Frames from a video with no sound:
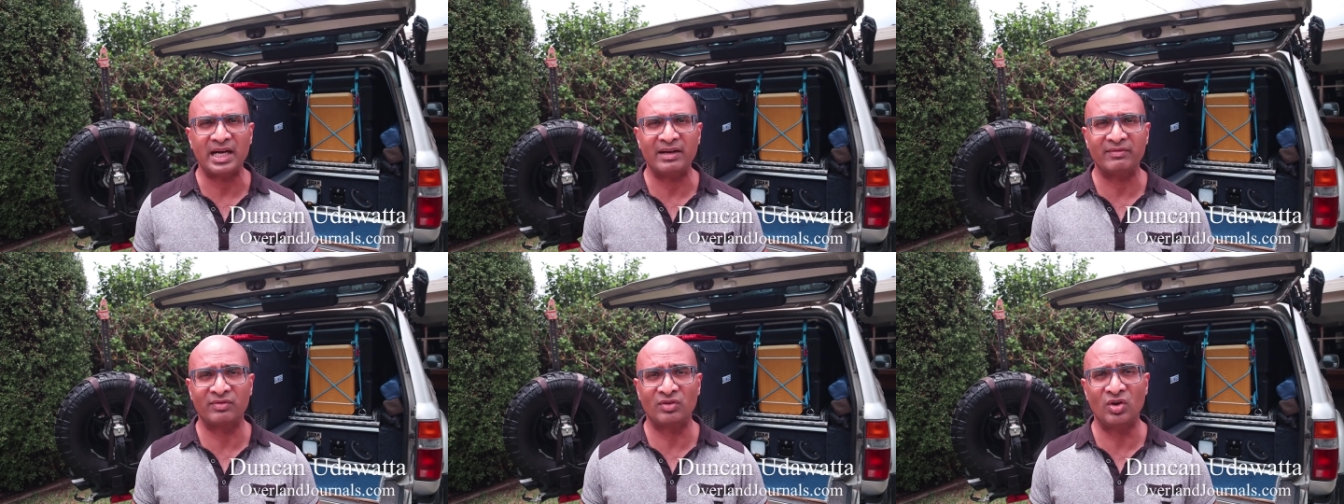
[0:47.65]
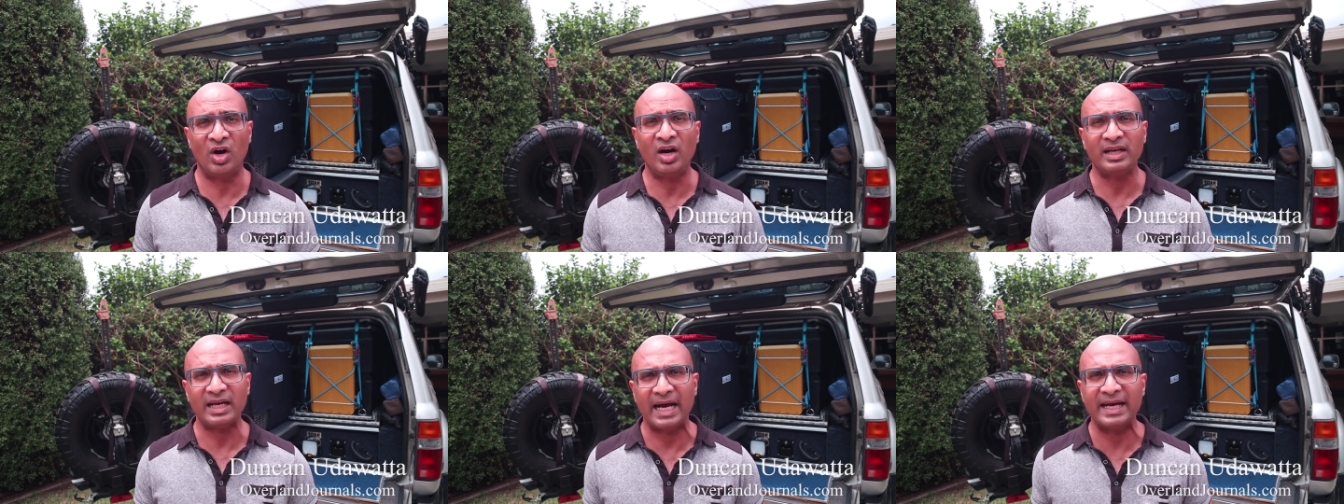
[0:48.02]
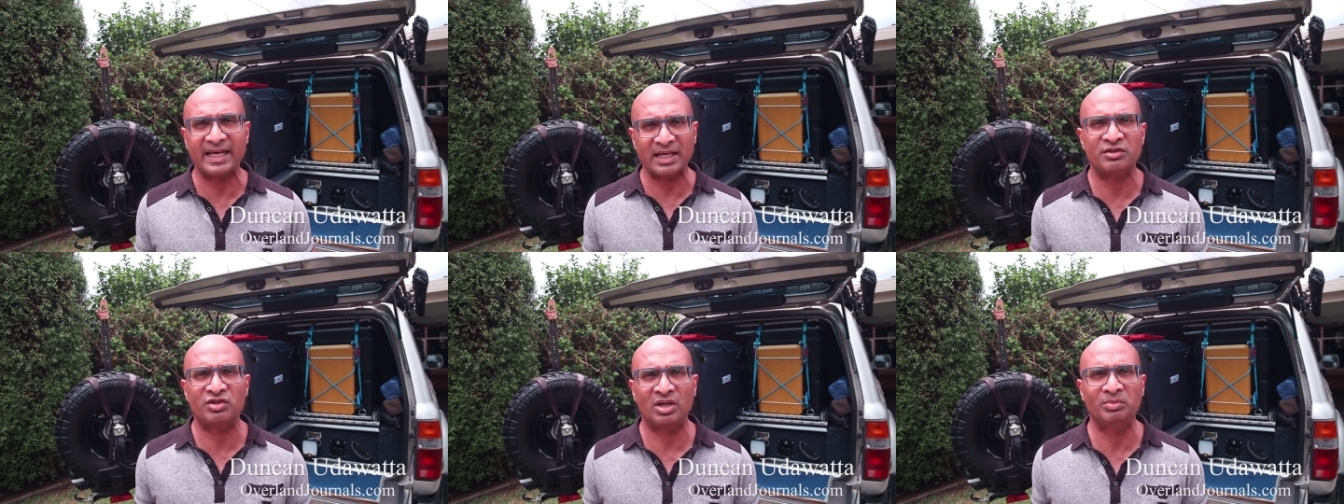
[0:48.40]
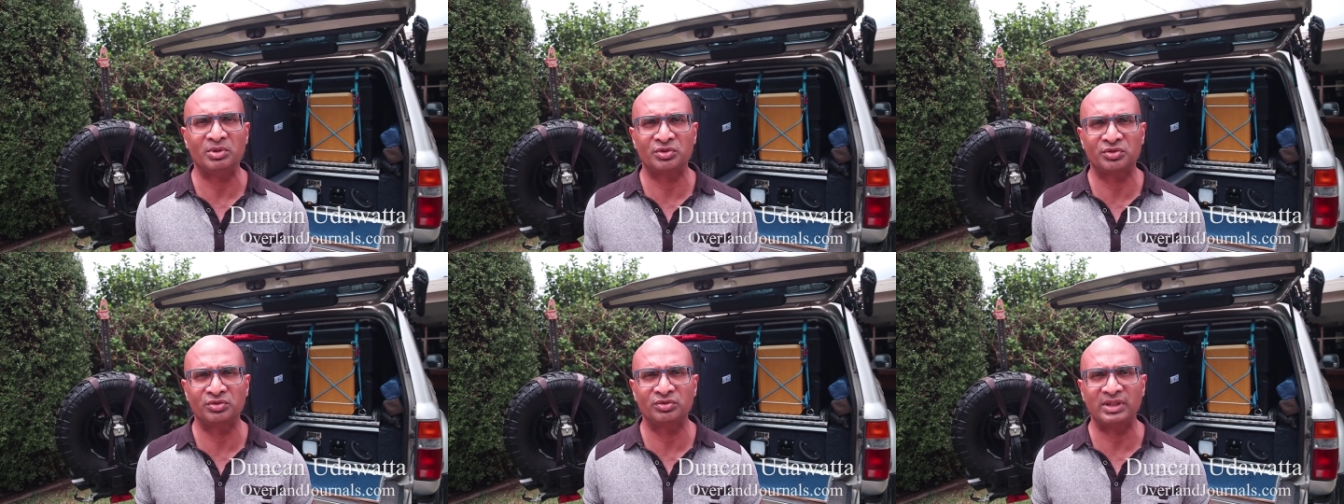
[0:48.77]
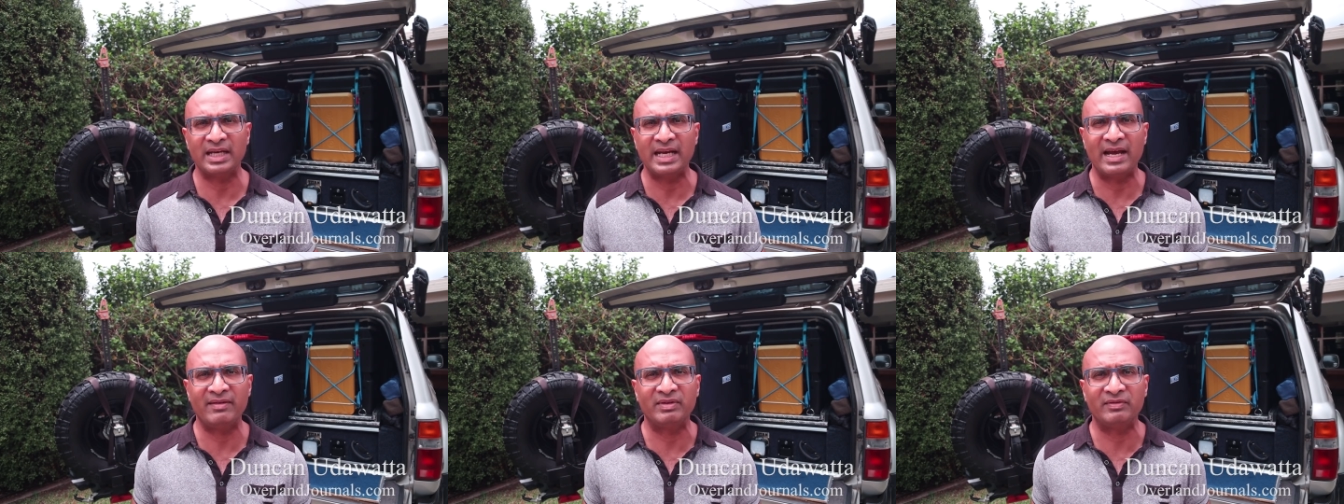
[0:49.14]
I've got, I can troubleshoot
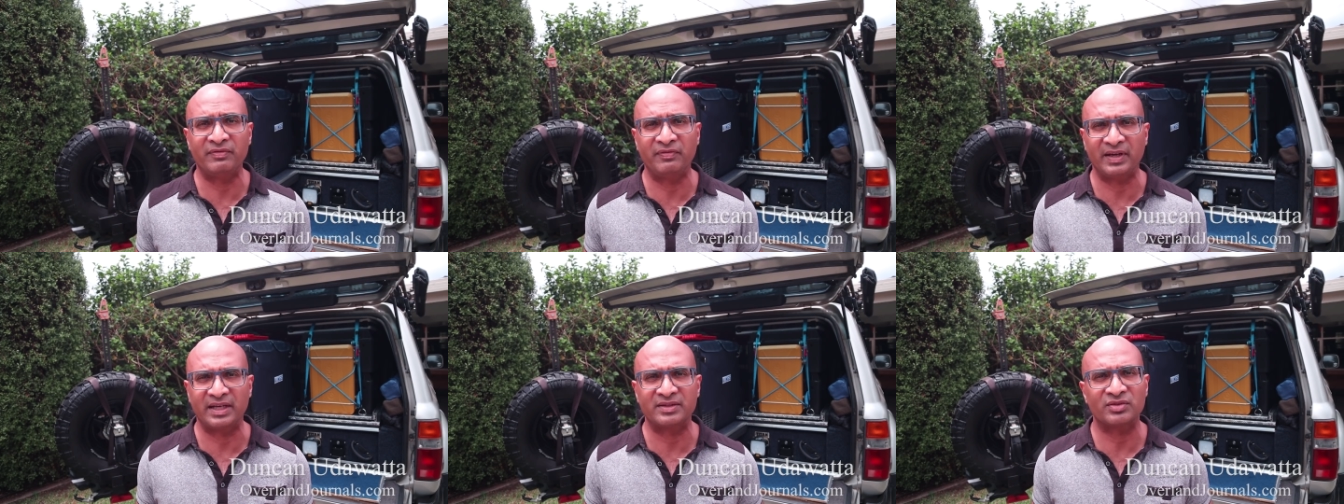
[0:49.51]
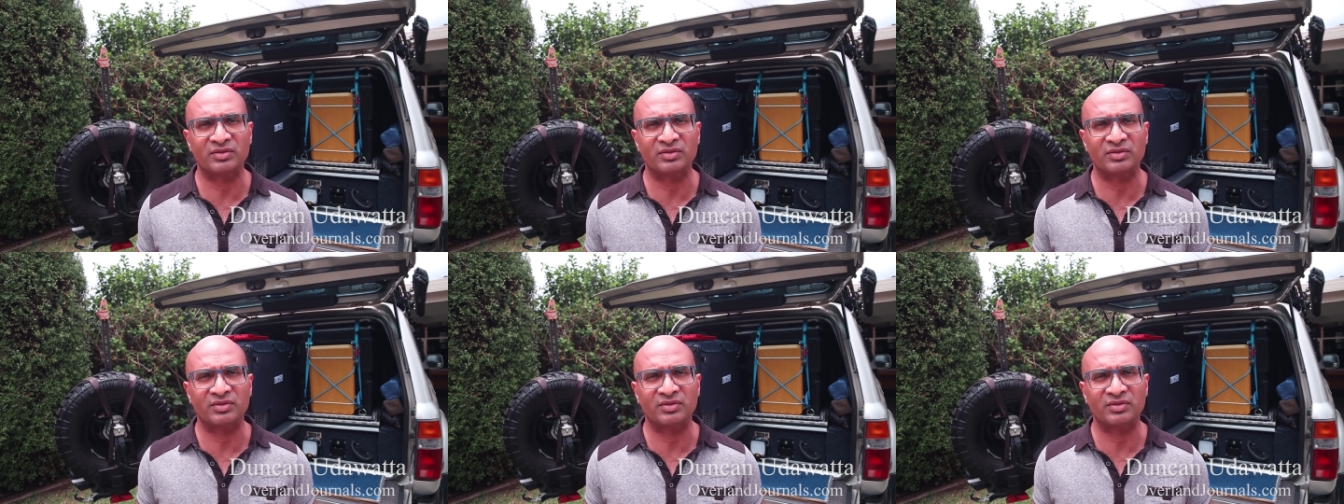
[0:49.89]
and have it fixed.